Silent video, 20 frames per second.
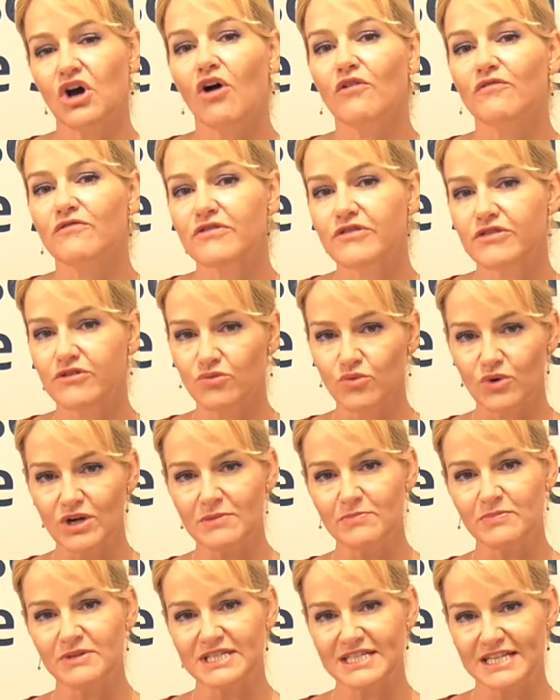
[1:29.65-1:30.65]
of
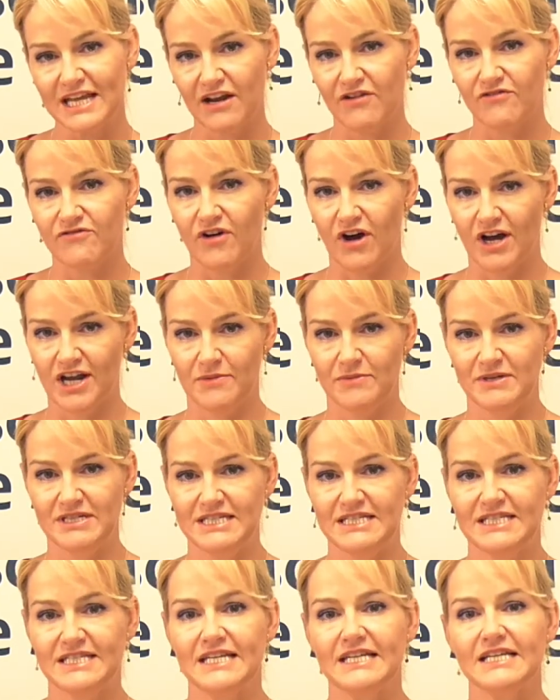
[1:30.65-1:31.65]
three percent vitamin
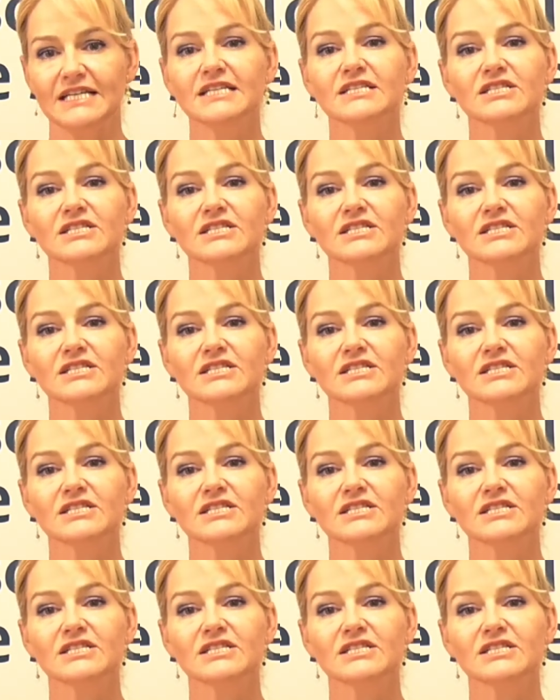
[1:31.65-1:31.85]
C,